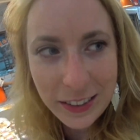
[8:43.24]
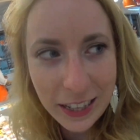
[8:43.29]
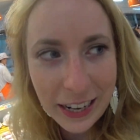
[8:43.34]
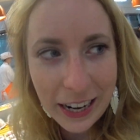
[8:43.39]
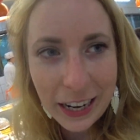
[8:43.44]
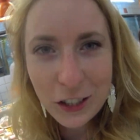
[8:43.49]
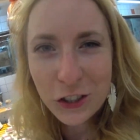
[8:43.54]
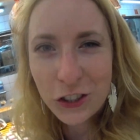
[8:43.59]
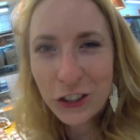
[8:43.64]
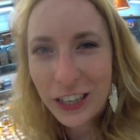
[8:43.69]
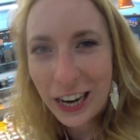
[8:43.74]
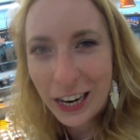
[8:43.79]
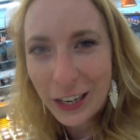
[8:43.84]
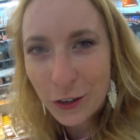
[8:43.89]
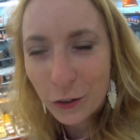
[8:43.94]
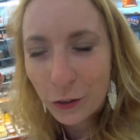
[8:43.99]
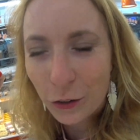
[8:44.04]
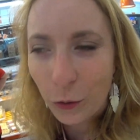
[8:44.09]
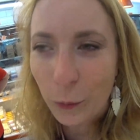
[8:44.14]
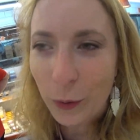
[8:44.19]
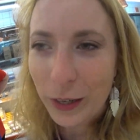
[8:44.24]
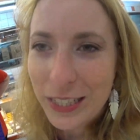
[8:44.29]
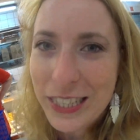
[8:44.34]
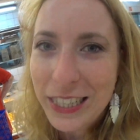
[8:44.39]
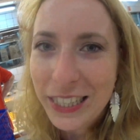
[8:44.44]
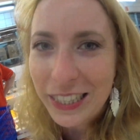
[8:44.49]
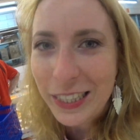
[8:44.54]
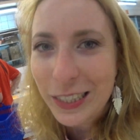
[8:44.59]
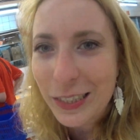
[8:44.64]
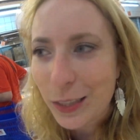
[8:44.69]
that actually I don't know when to
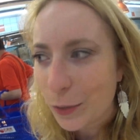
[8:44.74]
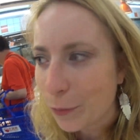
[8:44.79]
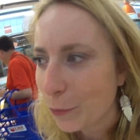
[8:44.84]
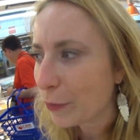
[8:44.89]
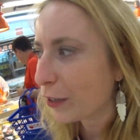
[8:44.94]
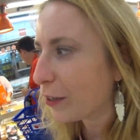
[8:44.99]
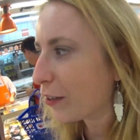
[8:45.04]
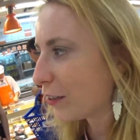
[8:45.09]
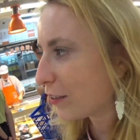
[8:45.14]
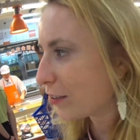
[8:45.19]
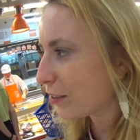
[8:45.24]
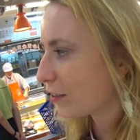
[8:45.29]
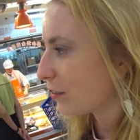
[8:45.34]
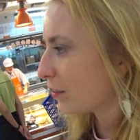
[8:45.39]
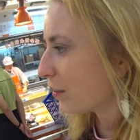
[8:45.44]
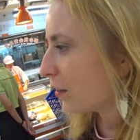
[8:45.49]
eat them, because